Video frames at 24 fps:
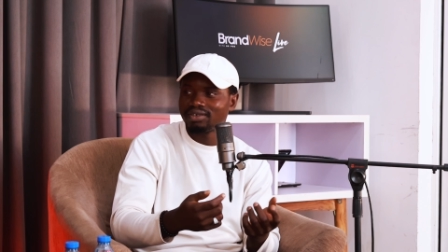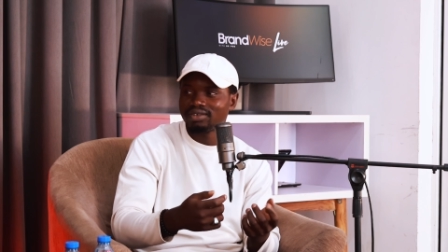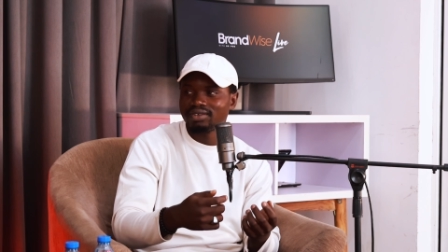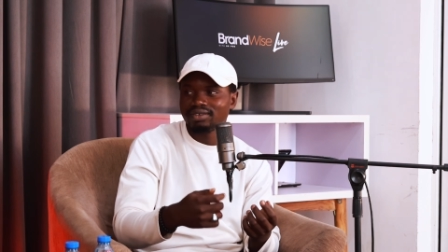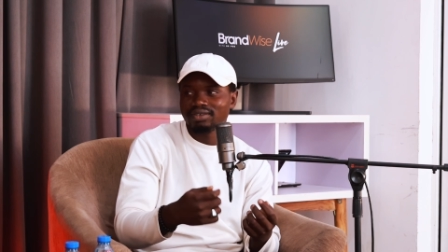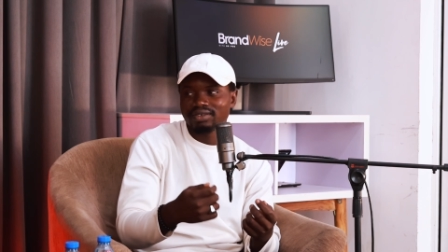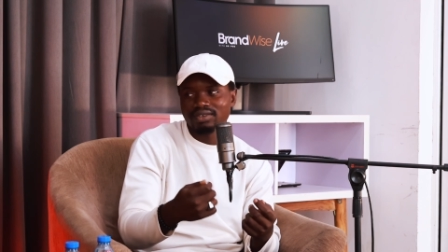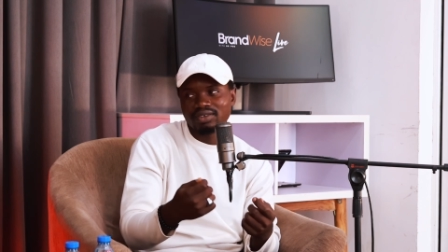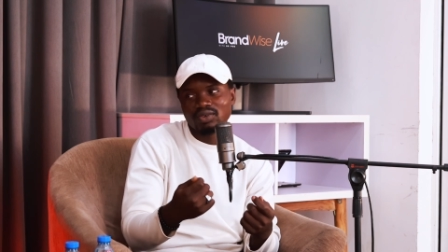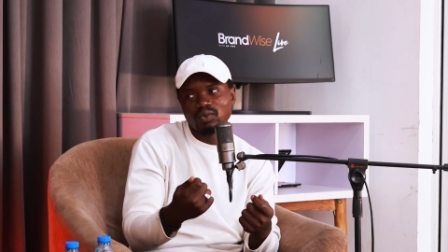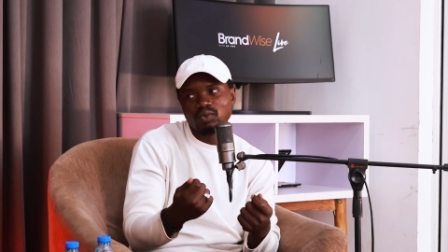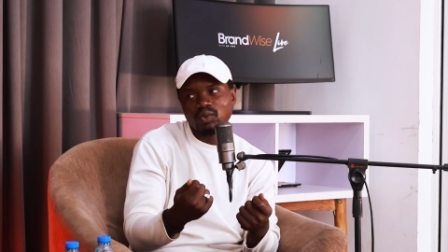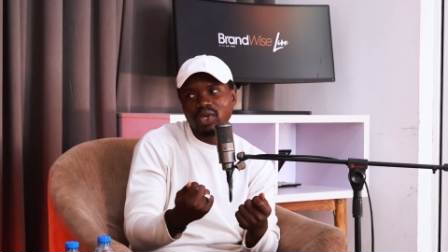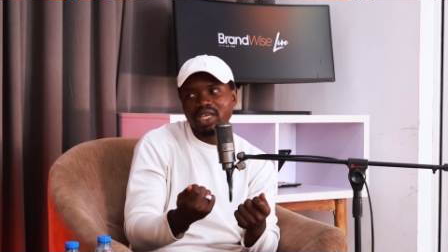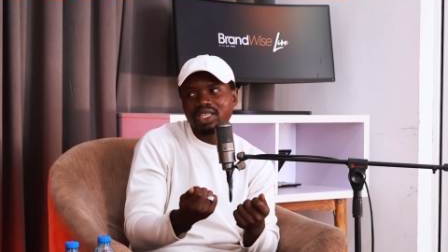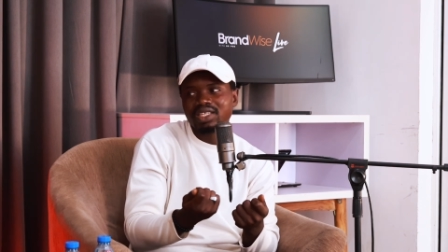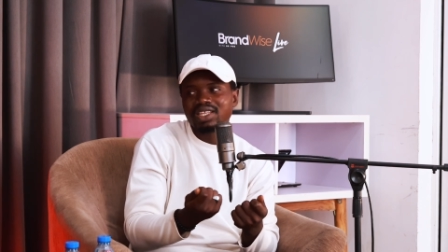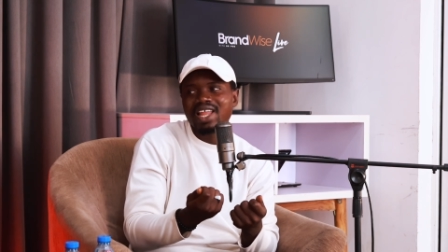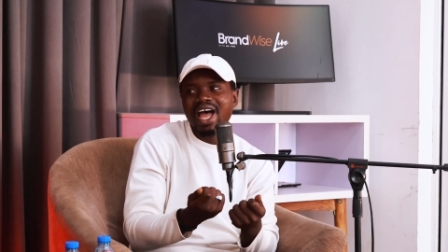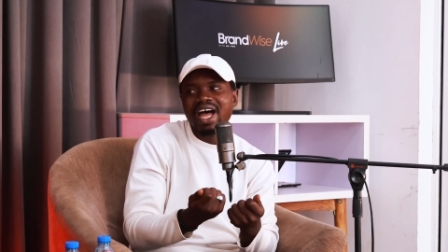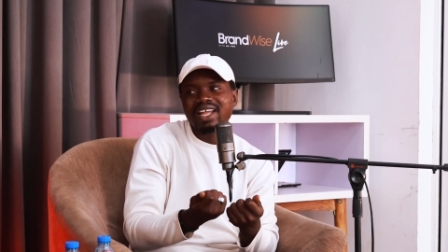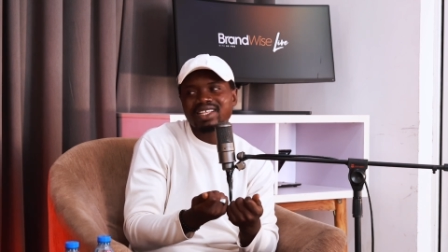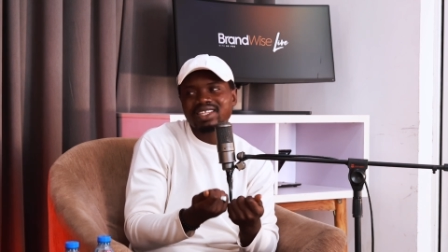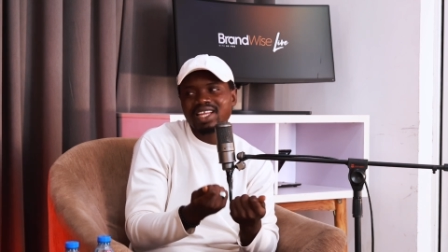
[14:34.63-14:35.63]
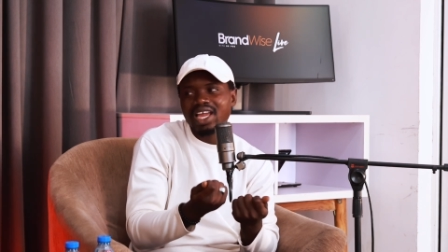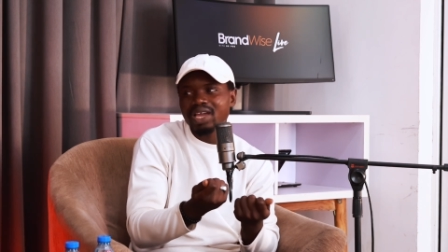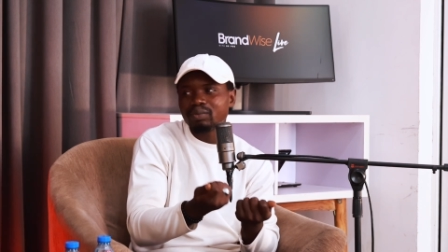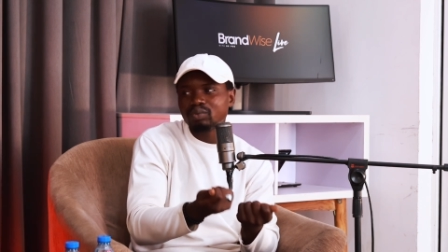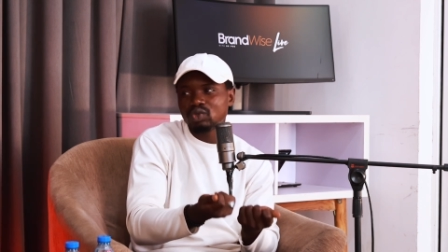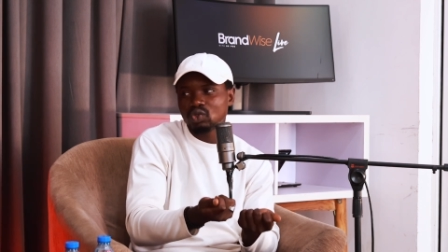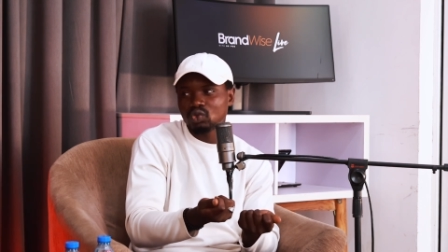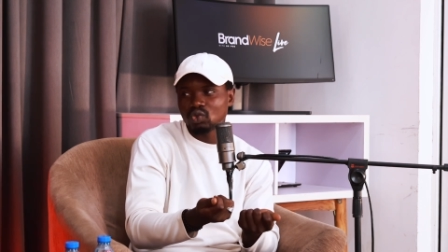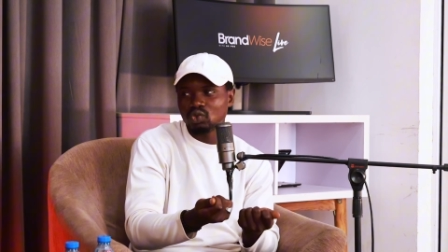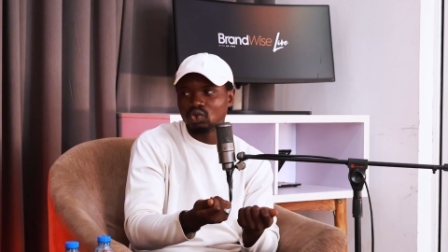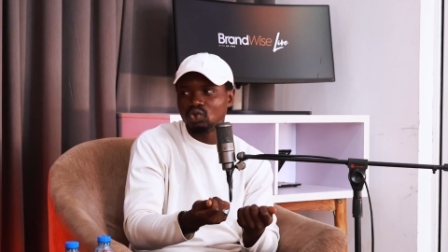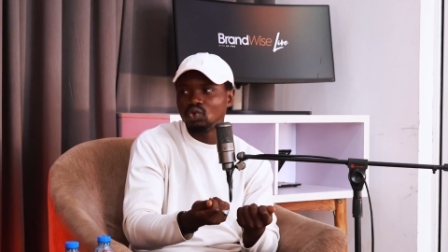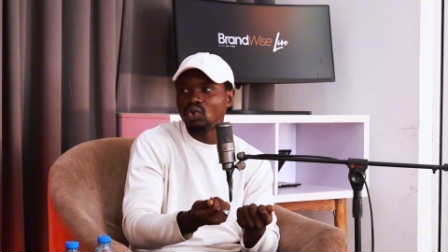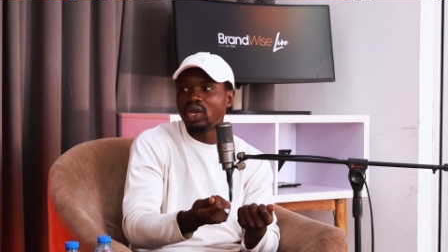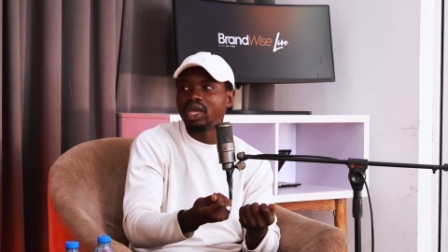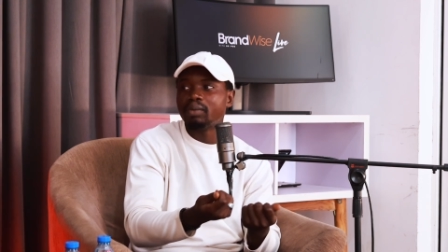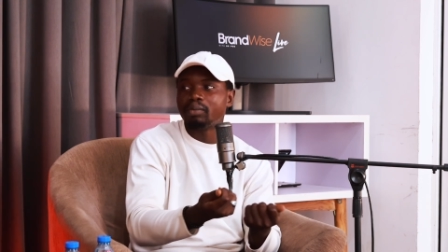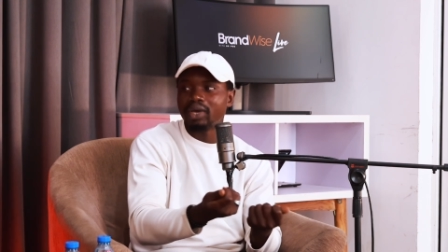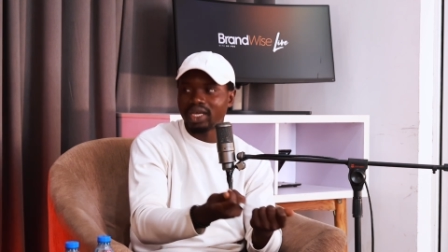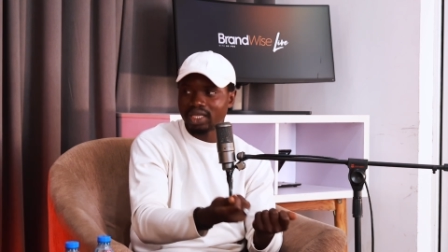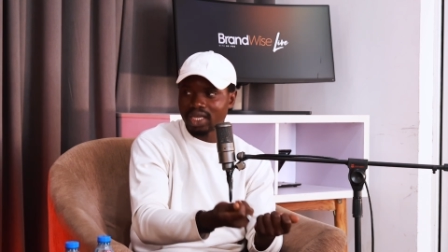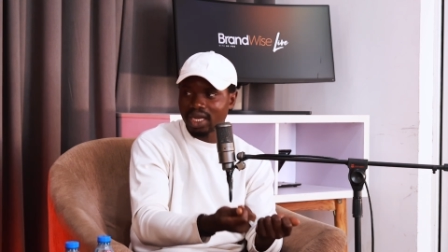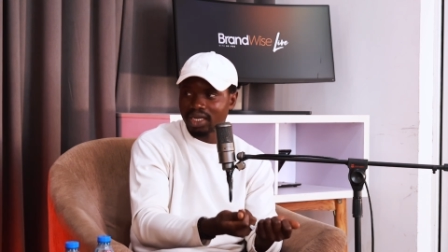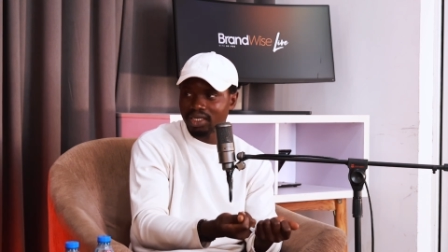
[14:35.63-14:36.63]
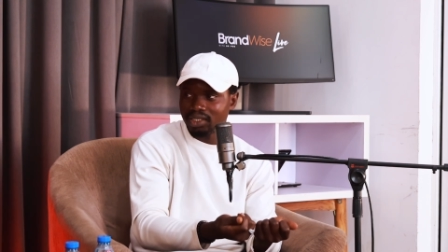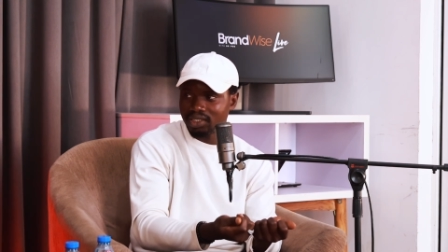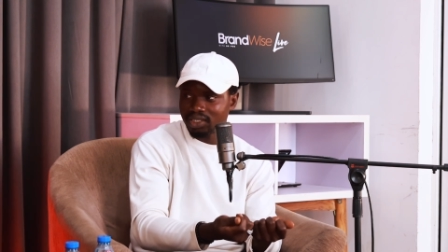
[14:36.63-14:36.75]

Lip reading: We attempt to do a better